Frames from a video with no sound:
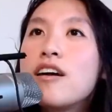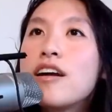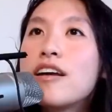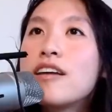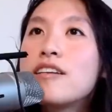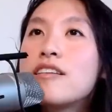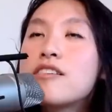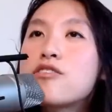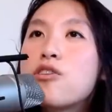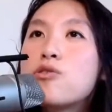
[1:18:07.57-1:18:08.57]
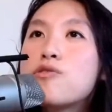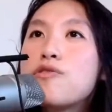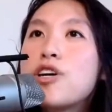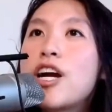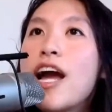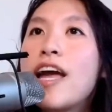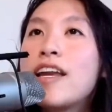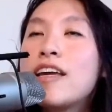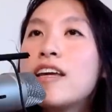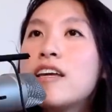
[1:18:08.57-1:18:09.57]
And this goes for
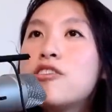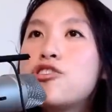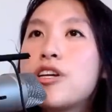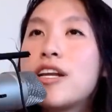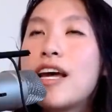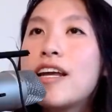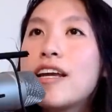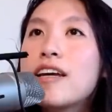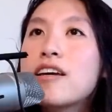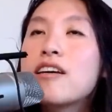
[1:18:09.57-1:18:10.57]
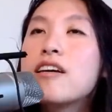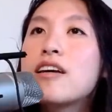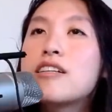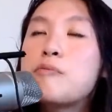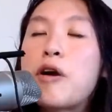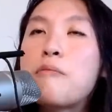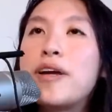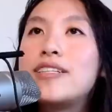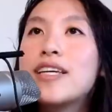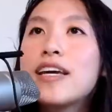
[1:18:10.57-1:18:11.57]
any genetic
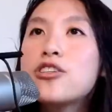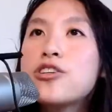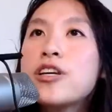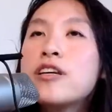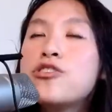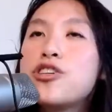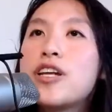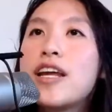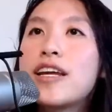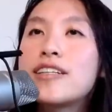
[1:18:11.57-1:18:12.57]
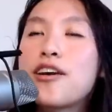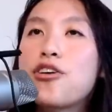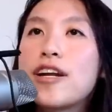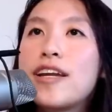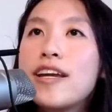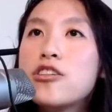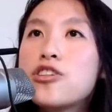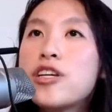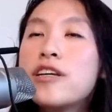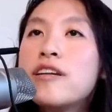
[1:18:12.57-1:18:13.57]
experimentation, genetic
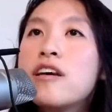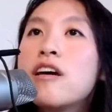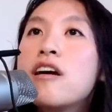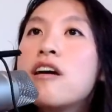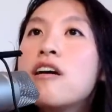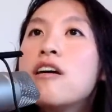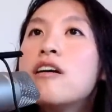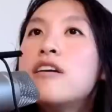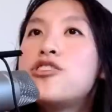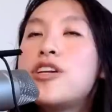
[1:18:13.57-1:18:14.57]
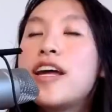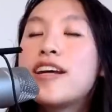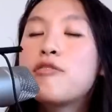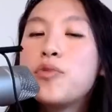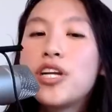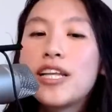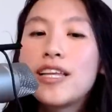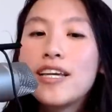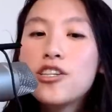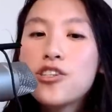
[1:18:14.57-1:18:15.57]
degradation, genetic
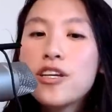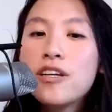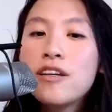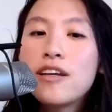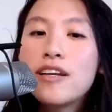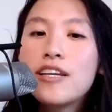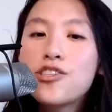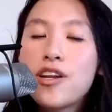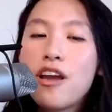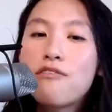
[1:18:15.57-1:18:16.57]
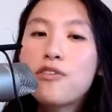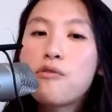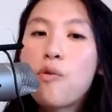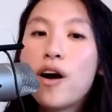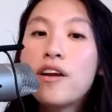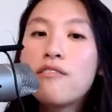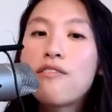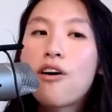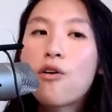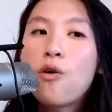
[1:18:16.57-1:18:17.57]
mutilation in each and every one of
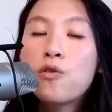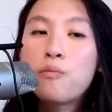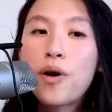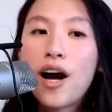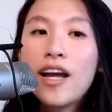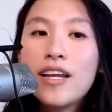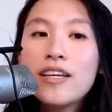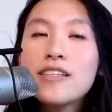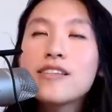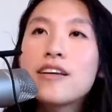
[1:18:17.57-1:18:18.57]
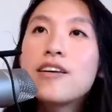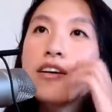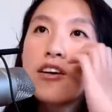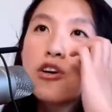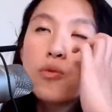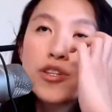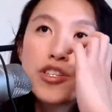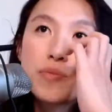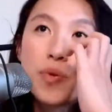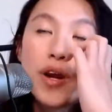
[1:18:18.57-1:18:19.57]
our own bodies. We
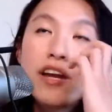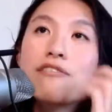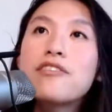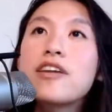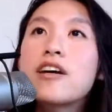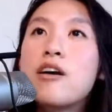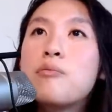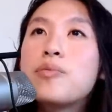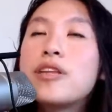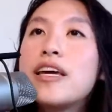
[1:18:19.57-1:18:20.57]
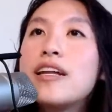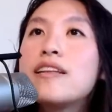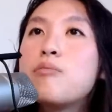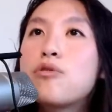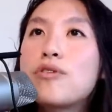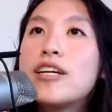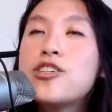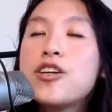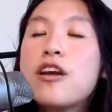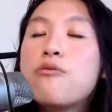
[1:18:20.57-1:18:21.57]
just pray for the complete
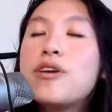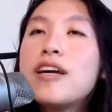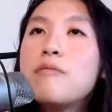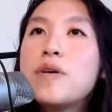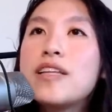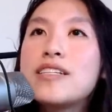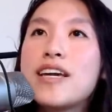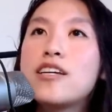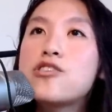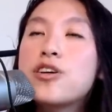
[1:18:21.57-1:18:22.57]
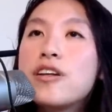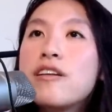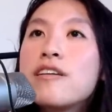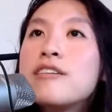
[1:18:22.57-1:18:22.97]
liberation and rehabilitation